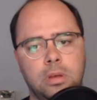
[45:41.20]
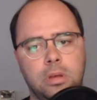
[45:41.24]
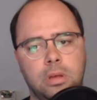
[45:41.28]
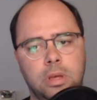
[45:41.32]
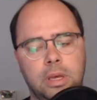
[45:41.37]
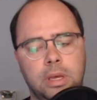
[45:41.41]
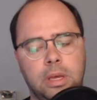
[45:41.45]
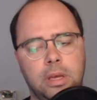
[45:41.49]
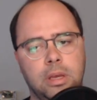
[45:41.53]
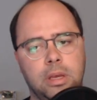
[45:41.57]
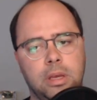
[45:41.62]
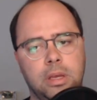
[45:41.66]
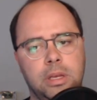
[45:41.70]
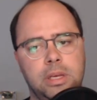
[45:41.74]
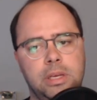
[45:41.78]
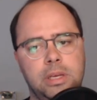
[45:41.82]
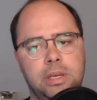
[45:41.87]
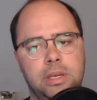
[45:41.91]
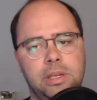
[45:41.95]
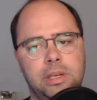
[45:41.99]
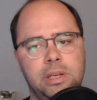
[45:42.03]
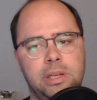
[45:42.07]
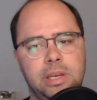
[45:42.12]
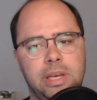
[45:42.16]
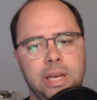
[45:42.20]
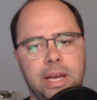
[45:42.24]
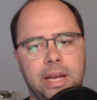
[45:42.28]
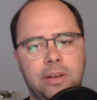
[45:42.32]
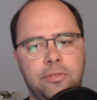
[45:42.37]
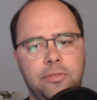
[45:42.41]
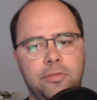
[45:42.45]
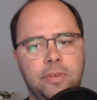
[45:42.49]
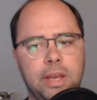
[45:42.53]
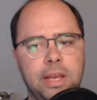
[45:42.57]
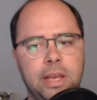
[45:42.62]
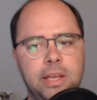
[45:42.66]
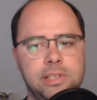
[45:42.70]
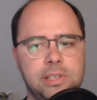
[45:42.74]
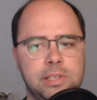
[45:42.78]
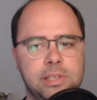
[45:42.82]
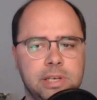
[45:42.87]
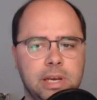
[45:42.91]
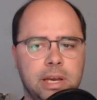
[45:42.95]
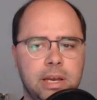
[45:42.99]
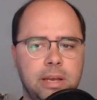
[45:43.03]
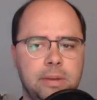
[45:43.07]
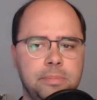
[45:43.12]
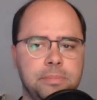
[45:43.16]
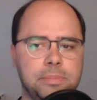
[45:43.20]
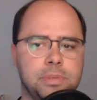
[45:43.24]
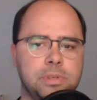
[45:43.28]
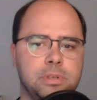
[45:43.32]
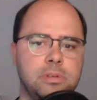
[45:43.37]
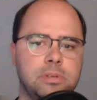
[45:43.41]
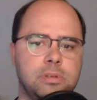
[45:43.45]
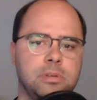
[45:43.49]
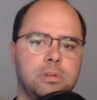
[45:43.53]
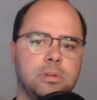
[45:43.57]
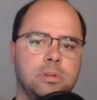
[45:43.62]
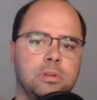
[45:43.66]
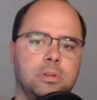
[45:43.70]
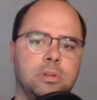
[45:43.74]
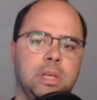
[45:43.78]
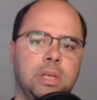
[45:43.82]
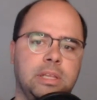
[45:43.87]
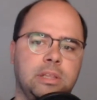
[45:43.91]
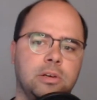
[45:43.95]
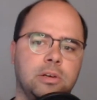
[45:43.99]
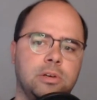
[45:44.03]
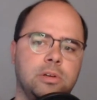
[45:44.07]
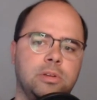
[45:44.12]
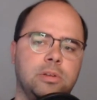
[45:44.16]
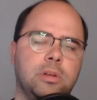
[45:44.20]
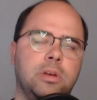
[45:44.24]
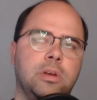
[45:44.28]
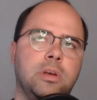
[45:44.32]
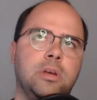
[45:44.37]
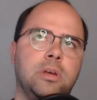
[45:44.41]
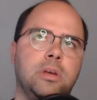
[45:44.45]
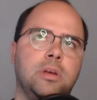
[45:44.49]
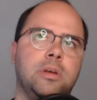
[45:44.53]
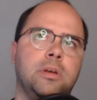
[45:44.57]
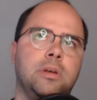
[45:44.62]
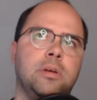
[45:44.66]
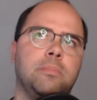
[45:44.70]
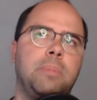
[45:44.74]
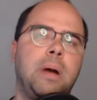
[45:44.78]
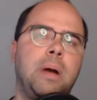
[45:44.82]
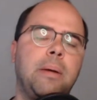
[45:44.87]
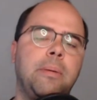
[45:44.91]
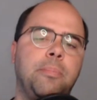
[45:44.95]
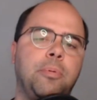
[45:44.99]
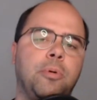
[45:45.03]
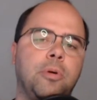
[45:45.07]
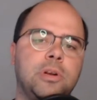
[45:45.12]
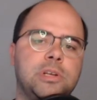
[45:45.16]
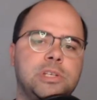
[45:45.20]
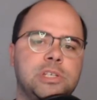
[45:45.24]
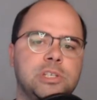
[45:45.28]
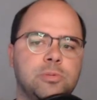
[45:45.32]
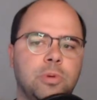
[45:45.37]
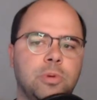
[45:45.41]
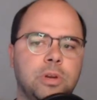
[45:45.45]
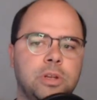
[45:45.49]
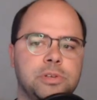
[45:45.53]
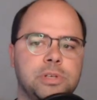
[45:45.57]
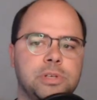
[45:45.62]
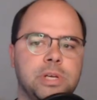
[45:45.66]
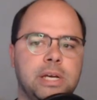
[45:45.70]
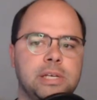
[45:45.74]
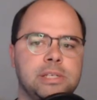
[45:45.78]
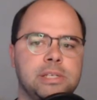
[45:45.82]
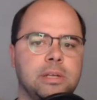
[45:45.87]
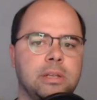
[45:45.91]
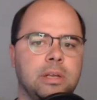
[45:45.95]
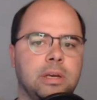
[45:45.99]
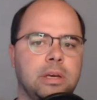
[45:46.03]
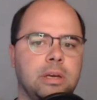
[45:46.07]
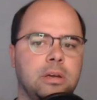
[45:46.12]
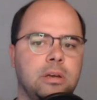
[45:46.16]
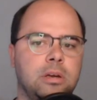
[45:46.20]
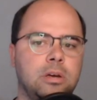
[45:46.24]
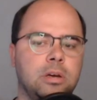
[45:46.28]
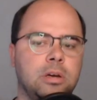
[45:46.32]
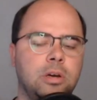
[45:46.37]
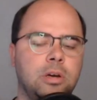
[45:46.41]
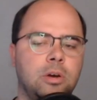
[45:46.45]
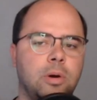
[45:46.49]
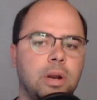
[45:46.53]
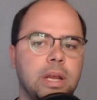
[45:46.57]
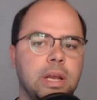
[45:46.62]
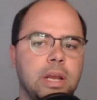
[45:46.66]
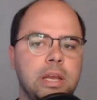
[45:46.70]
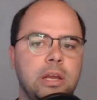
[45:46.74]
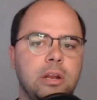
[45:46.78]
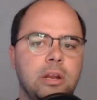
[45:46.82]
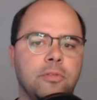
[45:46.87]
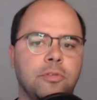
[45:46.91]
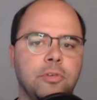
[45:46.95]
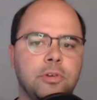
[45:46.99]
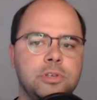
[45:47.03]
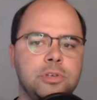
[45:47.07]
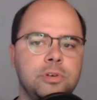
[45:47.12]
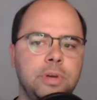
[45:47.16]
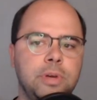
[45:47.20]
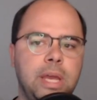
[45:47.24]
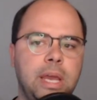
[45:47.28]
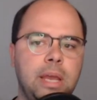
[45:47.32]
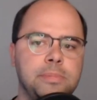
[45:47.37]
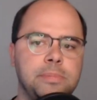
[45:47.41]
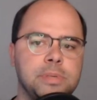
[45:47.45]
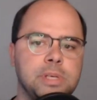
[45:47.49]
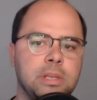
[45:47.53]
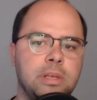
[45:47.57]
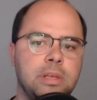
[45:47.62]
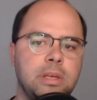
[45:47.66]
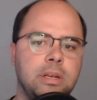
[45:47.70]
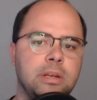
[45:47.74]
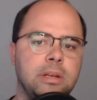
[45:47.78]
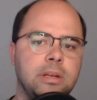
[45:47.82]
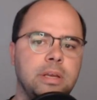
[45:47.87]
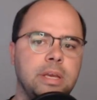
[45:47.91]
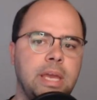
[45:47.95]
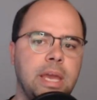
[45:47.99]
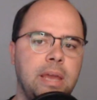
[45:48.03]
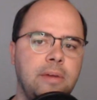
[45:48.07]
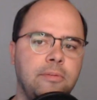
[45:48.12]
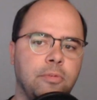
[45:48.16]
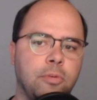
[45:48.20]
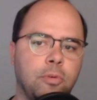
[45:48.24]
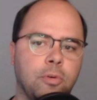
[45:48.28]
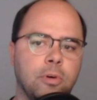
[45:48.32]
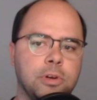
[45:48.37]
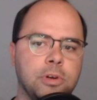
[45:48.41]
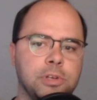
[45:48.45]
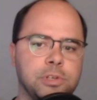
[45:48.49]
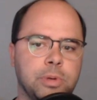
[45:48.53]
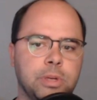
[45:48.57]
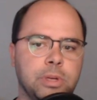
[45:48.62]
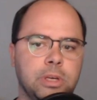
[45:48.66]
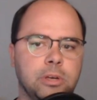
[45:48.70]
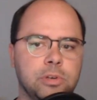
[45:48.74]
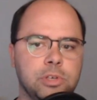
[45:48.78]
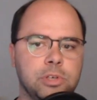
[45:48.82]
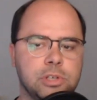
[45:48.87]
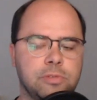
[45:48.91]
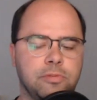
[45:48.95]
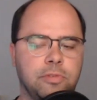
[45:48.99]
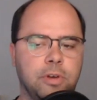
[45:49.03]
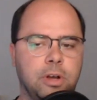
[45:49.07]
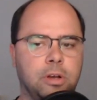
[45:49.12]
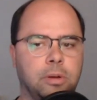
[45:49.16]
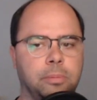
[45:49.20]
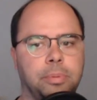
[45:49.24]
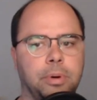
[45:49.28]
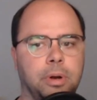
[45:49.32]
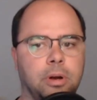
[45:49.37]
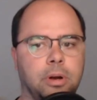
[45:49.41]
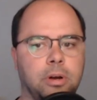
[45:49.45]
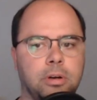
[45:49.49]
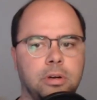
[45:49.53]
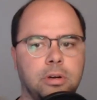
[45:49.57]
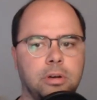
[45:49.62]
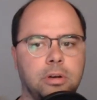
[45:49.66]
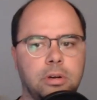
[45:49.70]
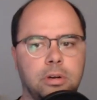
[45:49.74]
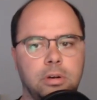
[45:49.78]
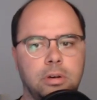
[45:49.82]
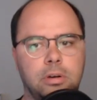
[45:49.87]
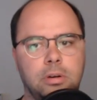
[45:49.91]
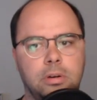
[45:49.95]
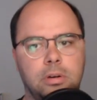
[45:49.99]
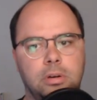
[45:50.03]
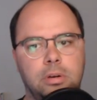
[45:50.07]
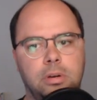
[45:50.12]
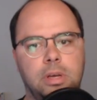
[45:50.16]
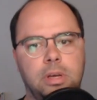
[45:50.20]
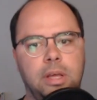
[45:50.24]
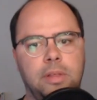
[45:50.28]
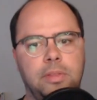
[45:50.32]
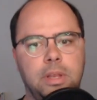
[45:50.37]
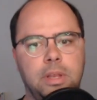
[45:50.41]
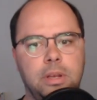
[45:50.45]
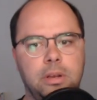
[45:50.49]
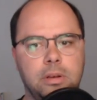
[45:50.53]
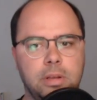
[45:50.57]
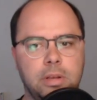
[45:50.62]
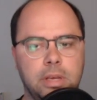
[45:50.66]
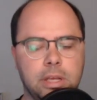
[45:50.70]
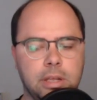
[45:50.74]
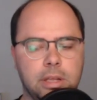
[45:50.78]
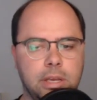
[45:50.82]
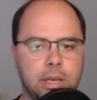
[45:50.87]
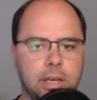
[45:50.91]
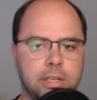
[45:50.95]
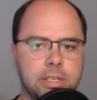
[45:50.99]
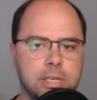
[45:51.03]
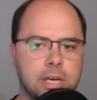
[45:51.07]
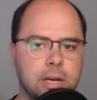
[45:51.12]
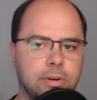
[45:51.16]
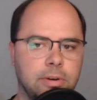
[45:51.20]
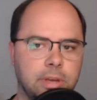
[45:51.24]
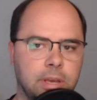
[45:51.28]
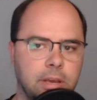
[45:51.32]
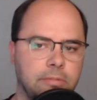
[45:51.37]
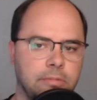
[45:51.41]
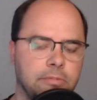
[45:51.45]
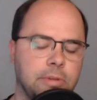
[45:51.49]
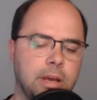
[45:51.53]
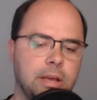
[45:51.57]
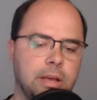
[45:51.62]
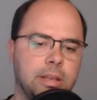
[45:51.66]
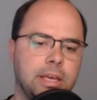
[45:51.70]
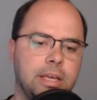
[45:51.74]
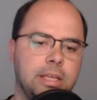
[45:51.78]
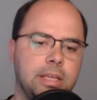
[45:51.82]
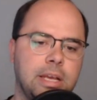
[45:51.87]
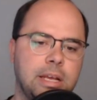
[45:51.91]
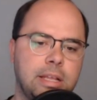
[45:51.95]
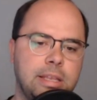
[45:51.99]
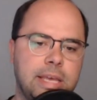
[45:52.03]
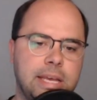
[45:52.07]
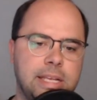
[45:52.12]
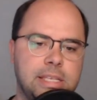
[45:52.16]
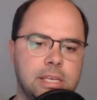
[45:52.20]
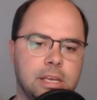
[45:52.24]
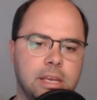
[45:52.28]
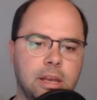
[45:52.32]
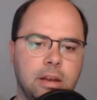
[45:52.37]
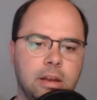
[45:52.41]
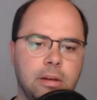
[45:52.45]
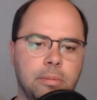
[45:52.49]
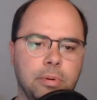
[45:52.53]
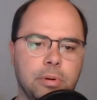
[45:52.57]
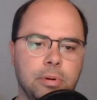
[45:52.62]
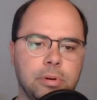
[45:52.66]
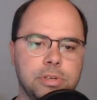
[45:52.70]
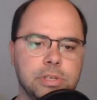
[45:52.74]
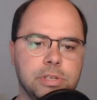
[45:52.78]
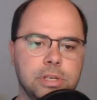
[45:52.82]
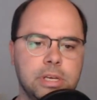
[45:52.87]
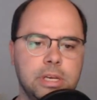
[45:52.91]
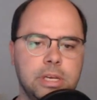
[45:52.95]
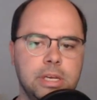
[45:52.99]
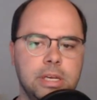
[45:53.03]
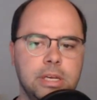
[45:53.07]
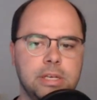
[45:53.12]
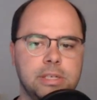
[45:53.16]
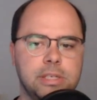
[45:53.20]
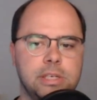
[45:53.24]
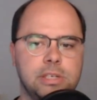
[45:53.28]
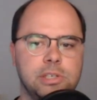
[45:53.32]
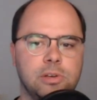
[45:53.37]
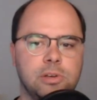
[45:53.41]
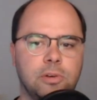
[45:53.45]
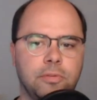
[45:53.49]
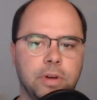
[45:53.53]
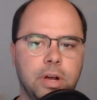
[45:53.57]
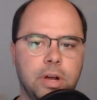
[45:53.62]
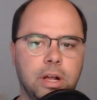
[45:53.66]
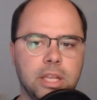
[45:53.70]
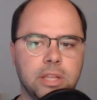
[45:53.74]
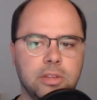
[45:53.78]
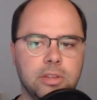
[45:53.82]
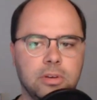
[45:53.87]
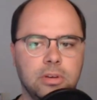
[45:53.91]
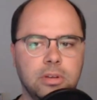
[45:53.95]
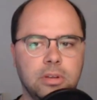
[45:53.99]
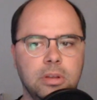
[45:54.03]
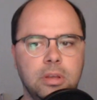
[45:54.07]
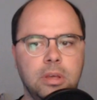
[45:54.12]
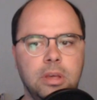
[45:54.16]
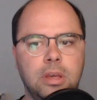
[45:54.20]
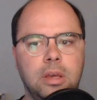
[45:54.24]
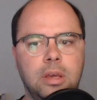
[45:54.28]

And he kind of fades at times. Bobby Portis is one of those guys that like could go on a heater for 2 games, and then game 4 is when he'll just fall apart and then get kicked out in game 5. Like that's the kind of person he is. He's so volatile.